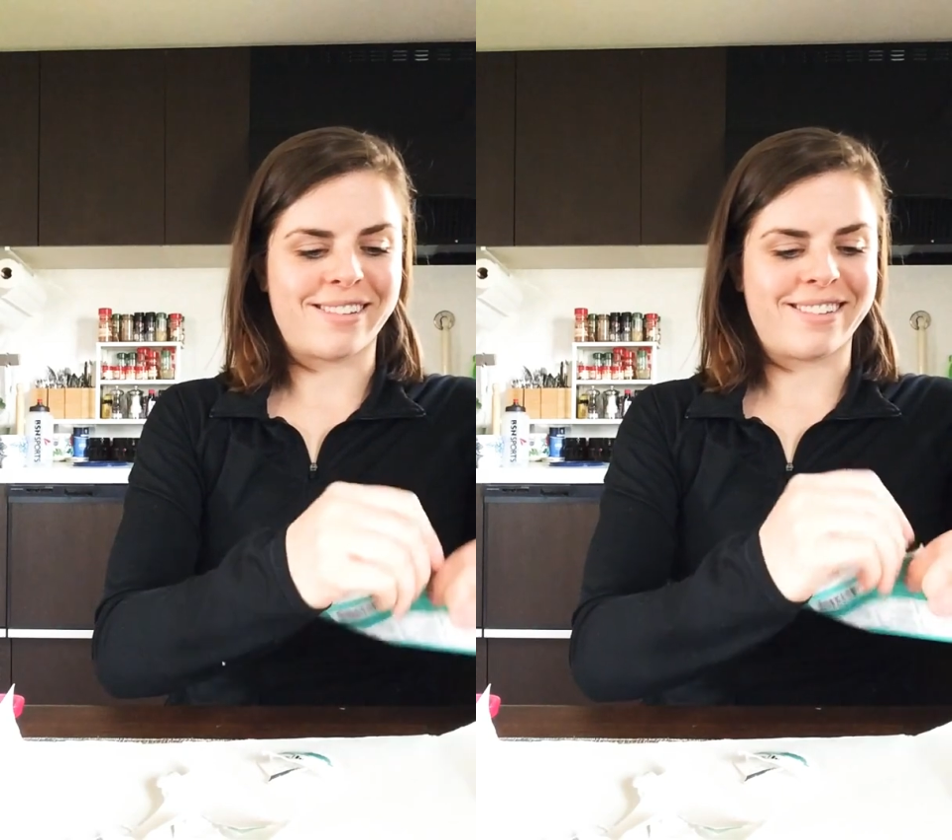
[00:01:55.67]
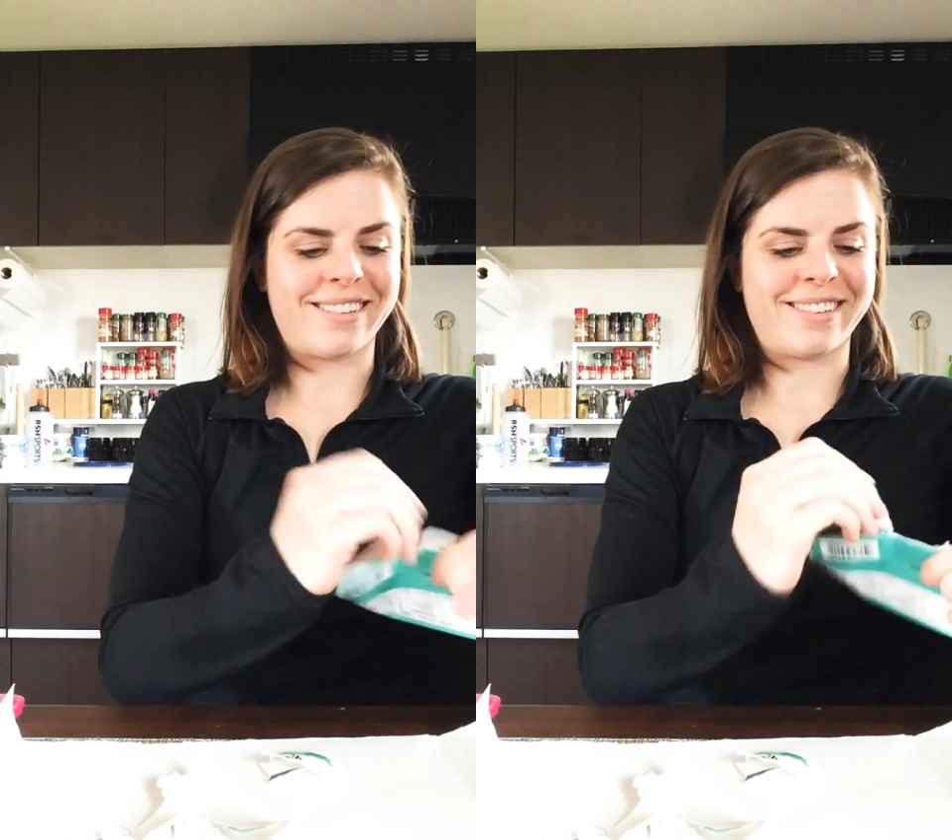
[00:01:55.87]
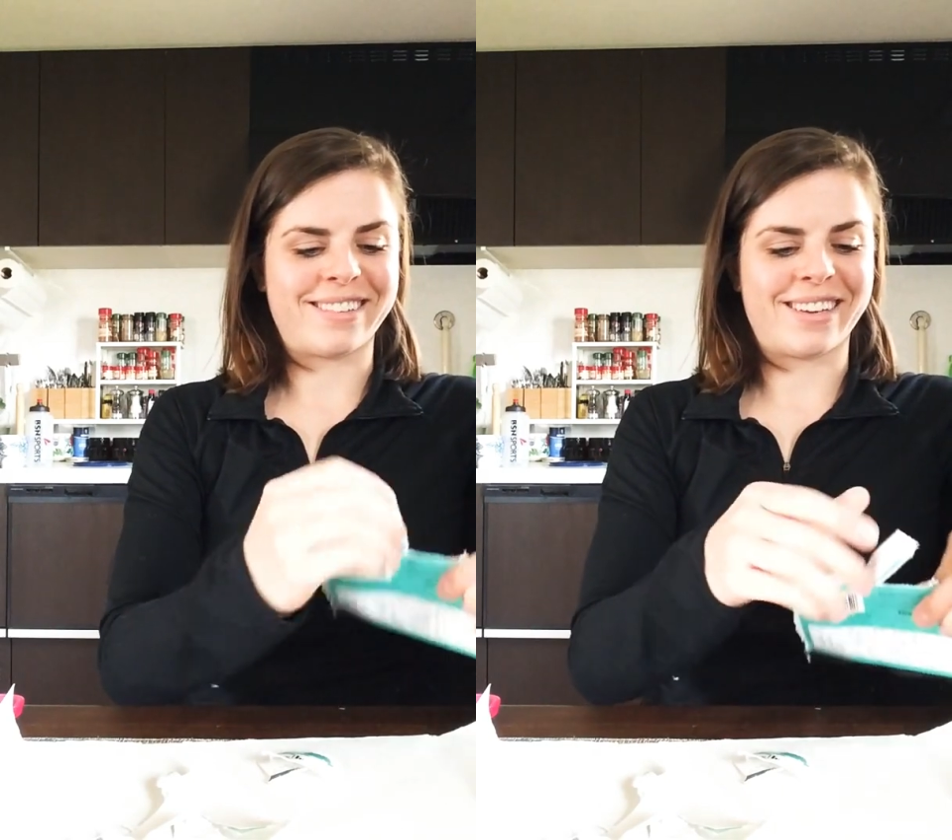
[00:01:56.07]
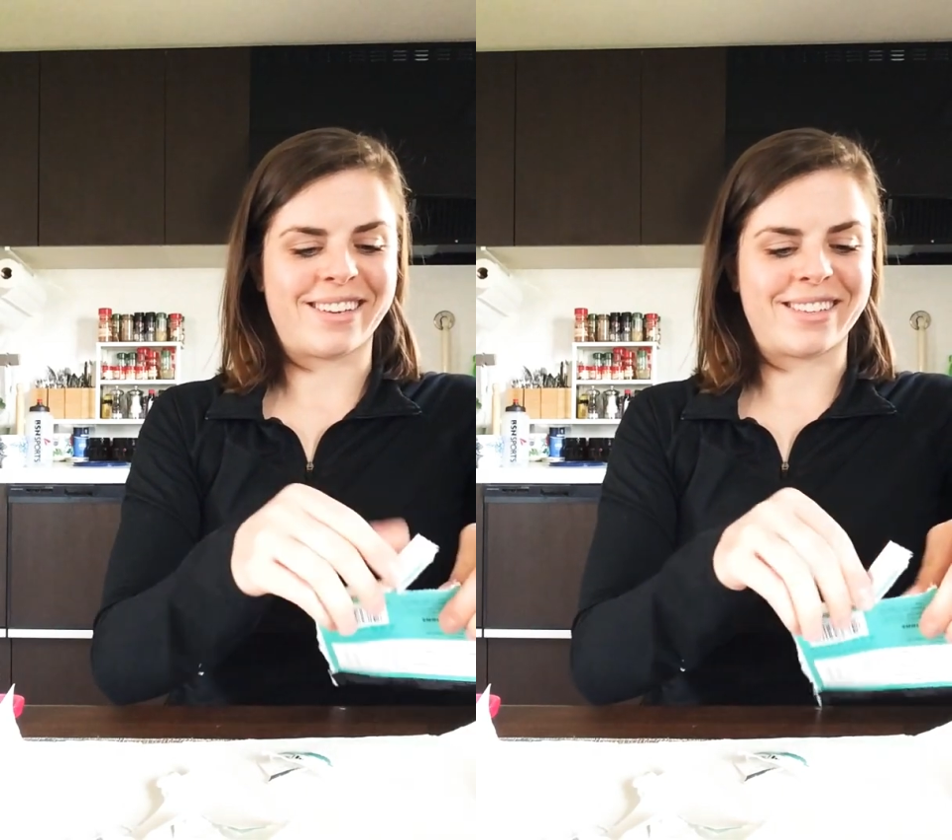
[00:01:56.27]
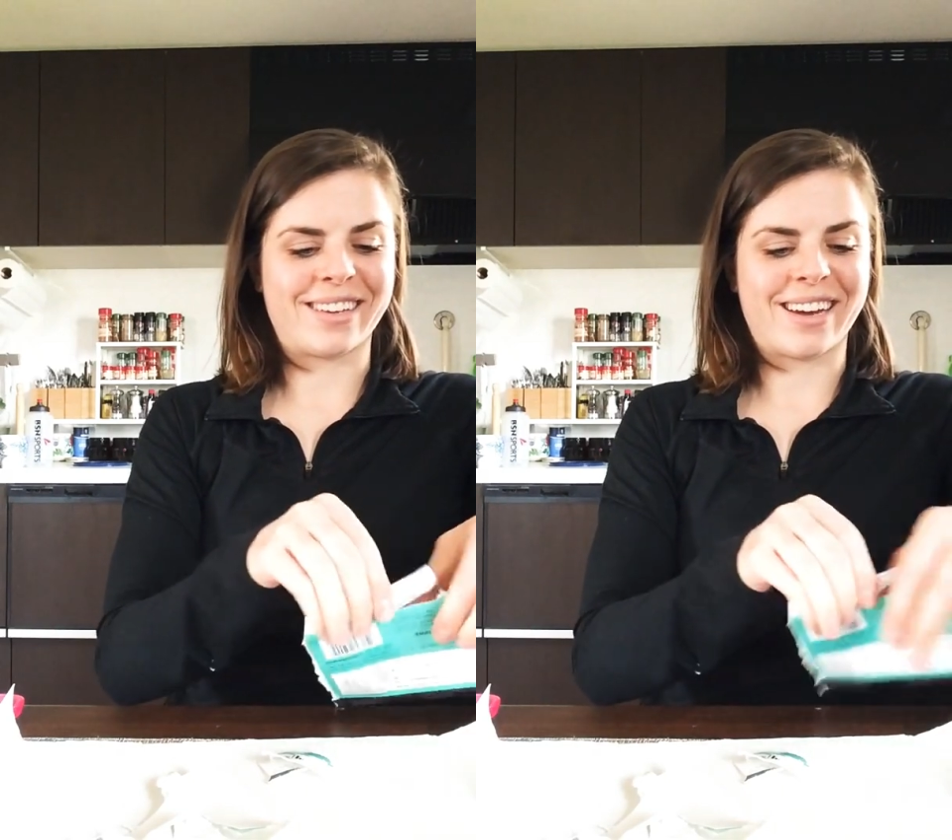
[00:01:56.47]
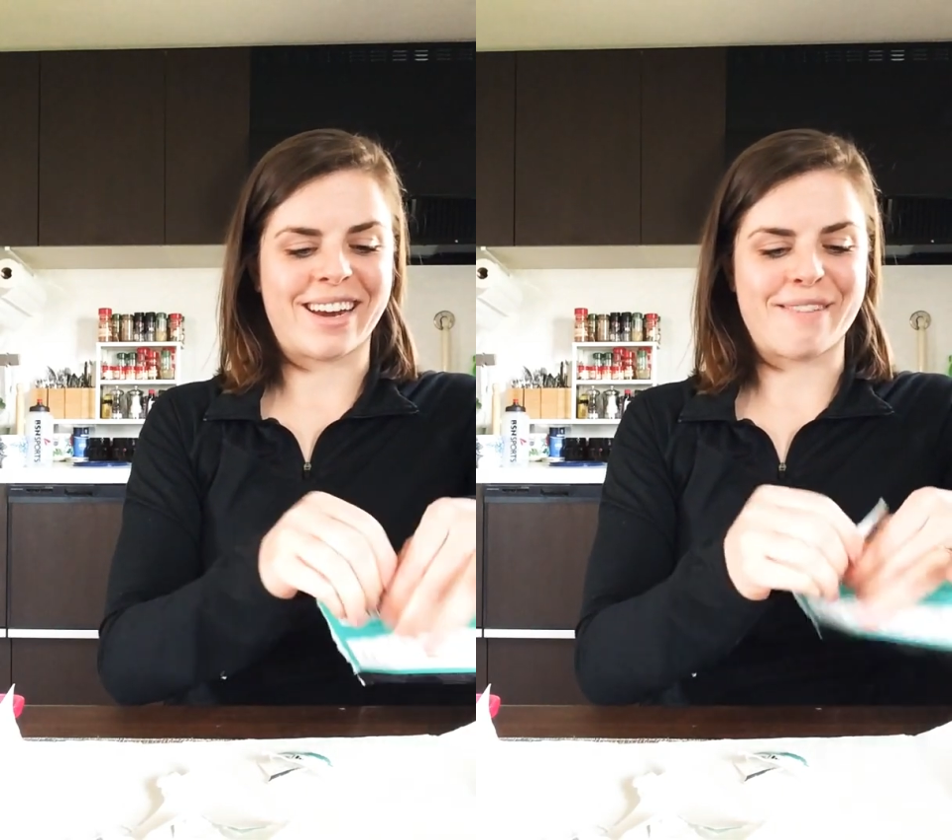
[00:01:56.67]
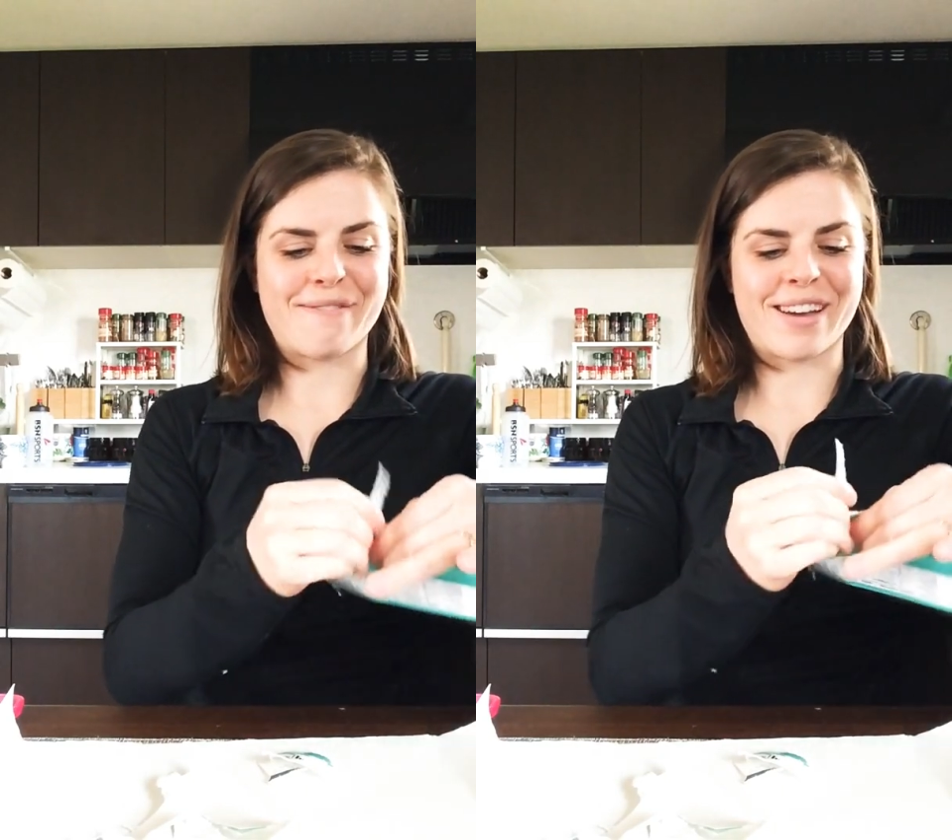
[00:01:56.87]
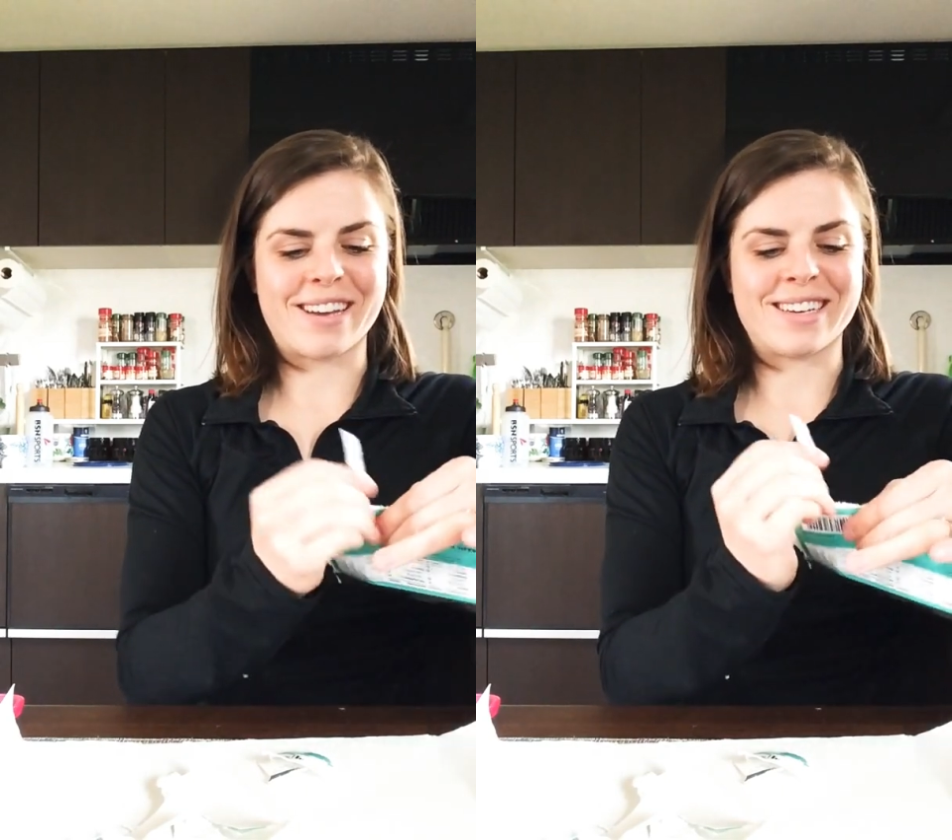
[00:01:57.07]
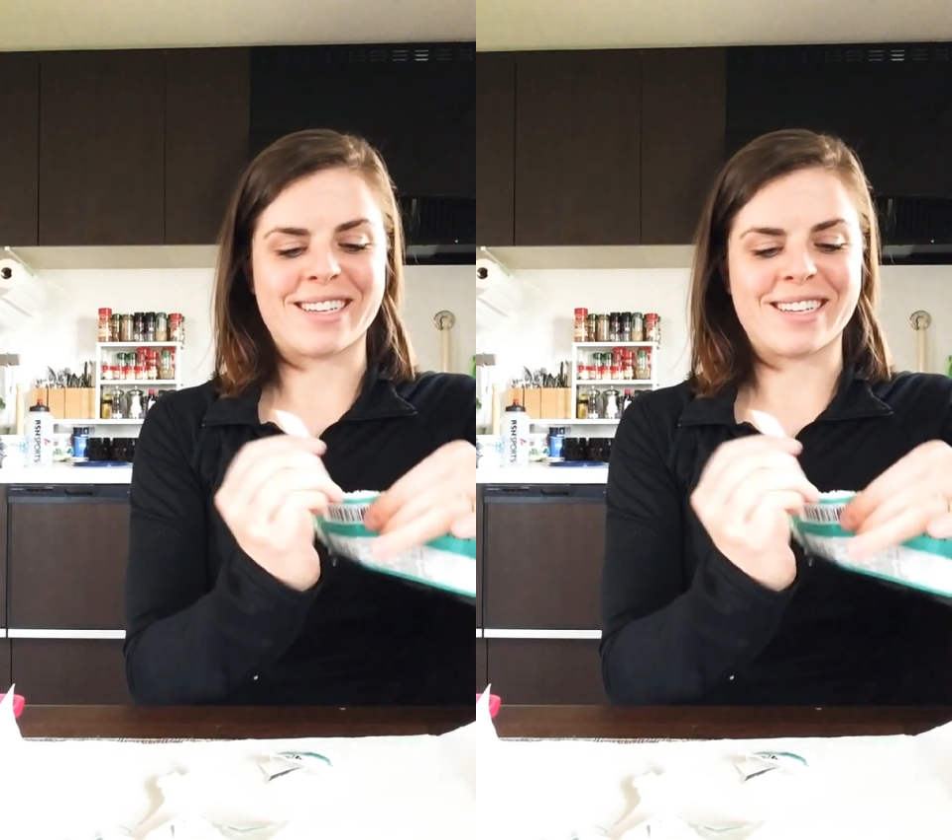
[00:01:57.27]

it's also kind of fun.